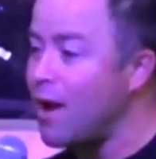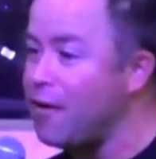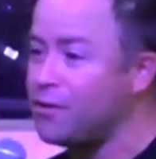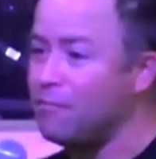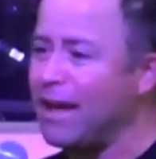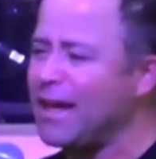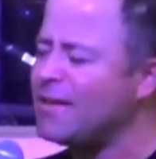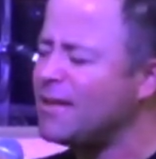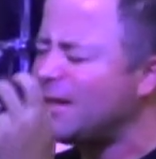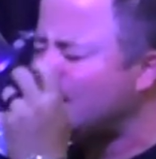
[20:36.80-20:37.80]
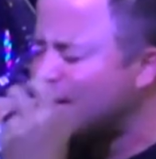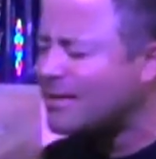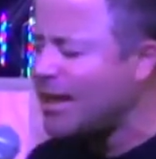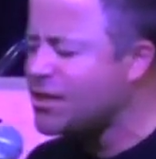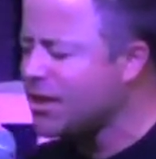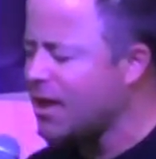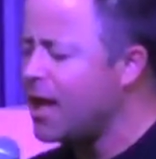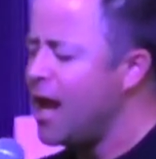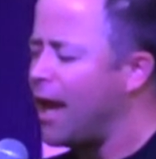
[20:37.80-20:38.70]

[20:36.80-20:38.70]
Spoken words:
have to make. It's a decision.